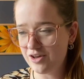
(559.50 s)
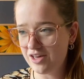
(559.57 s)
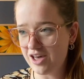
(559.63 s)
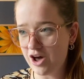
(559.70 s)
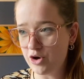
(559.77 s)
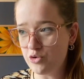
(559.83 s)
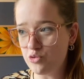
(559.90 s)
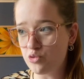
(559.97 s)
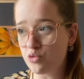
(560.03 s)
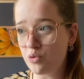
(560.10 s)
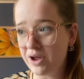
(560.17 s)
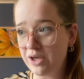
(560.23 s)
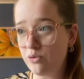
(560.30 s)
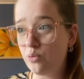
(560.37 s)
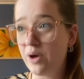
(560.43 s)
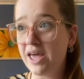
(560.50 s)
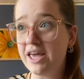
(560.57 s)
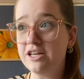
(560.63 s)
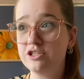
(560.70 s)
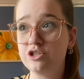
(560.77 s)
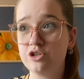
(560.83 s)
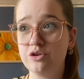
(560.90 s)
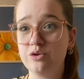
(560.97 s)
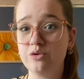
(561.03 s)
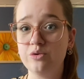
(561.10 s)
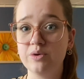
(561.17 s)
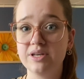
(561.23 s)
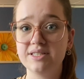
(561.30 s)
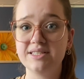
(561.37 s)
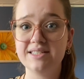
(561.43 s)
A great way
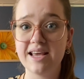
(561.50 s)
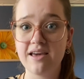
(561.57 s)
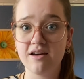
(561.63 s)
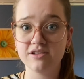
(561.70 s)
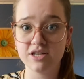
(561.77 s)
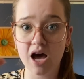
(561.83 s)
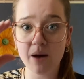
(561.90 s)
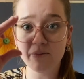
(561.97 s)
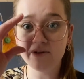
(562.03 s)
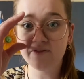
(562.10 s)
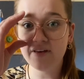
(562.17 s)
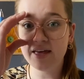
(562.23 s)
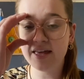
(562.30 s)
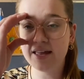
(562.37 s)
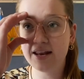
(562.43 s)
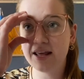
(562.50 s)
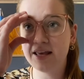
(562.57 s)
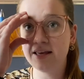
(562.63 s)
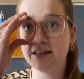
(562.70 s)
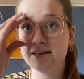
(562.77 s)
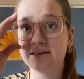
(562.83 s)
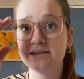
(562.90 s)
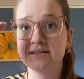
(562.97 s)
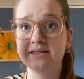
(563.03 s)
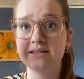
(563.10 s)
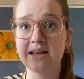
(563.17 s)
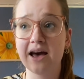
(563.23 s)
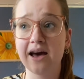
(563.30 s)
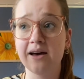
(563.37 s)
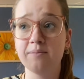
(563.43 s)
to stay on top of it is
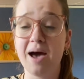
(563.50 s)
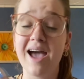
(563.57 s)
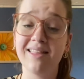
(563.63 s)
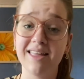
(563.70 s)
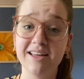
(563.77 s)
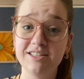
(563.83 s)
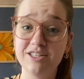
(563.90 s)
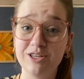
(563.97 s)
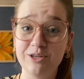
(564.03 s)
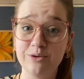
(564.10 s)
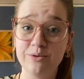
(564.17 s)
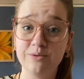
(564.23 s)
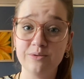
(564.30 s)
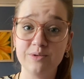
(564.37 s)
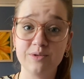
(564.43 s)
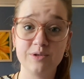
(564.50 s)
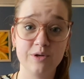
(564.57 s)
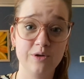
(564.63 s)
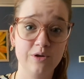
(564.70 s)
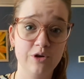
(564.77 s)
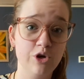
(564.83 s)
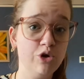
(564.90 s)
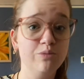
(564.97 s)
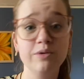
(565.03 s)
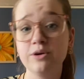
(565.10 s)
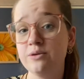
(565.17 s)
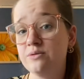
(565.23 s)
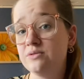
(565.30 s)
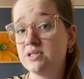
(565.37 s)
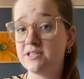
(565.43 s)
I like to use new
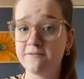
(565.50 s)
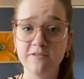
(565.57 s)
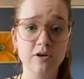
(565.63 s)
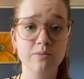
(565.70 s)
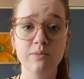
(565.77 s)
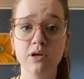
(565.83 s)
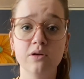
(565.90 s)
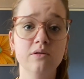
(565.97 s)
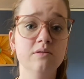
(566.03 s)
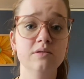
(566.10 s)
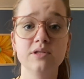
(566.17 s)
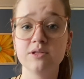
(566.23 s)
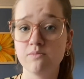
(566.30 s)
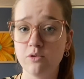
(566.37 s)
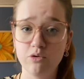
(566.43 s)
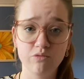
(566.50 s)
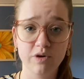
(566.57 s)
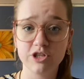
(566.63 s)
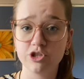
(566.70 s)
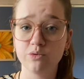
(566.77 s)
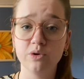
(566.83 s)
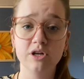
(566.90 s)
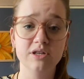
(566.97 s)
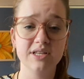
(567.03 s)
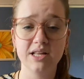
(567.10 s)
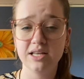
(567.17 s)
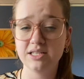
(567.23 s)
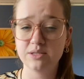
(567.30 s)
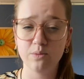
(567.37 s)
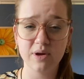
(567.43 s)
moons, full moons, moon rituals at
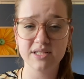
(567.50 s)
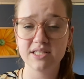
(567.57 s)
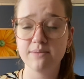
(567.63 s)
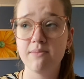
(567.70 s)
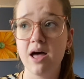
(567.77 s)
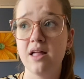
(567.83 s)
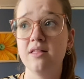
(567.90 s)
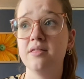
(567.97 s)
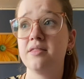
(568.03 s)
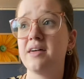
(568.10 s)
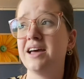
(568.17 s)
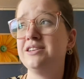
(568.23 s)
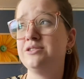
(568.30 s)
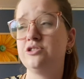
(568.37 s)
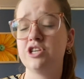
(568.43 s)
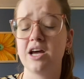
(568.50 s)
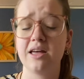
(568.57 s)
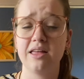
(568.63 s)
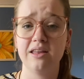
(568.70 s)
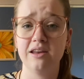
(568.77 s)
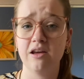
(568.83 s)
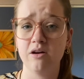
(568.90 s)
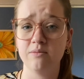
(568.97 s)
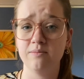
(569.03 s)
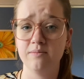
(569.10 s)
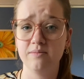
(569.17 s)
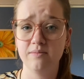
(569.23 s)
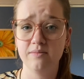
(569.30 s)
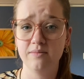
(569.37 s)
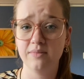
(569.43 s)
least once a month. I do check in
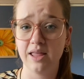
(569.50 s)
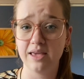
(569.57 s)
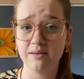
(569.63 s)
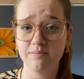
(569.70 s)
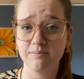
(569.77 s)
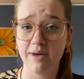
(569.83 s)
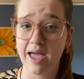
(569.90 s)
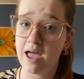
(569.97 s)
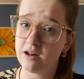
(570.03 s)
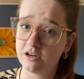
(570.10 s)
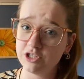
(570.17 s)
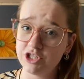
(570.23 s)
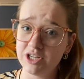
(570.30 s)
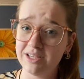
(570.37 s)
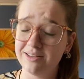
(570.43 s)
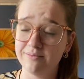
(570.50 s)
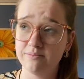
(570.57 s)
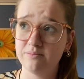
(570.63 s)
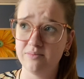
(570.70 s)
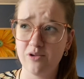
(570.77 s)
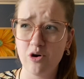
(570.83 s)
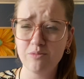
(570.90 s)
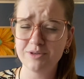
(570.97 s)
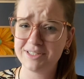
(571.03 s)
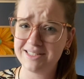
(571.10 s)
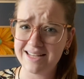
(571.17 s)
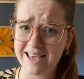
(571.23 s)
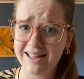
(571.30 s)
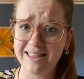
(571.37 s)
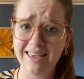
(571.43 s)
on like my energy almost
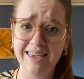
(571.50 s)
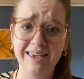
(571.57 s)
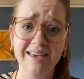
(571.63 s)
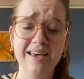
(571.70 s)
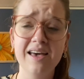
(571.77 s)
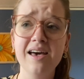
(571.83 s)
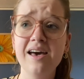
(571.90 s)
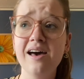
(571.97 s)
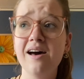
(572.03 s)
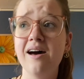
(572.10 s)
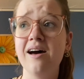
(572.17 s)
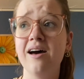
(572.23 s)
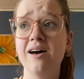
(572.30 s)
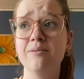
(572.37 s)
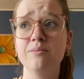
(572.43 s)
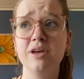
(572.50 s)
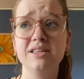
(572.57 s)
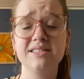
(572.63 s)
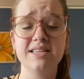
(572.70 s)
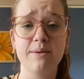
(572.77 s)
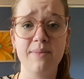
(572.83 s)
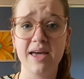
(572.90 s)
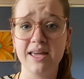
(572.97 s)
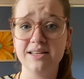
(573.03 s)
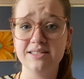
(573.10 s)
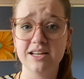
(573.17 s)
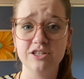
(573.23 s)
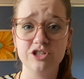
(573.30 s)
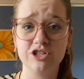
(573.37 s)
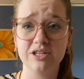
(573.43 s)
daily, and set my
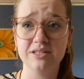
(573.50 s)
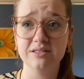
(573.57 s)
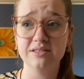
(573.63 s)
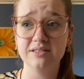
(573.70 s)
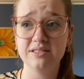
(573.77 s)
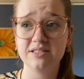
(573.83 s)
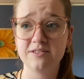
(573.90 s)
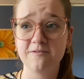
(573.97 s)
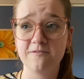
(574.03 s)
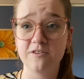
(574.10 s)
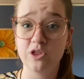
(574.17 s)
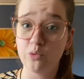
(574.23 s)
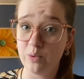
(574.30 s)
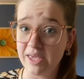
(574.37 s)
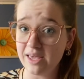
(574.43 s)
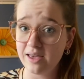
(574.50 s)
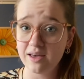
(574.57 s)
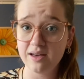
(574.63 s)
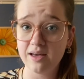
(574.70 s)
intentions for the week